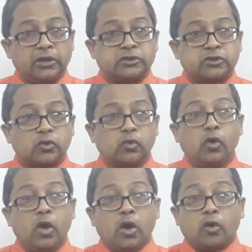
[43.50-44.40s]

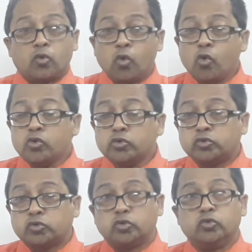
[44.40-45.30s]
So
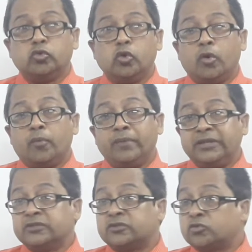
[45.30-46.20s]
go through
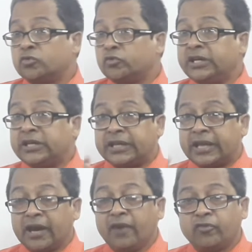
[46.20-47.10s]
means to read
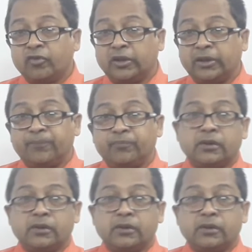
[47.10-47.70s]
carefully.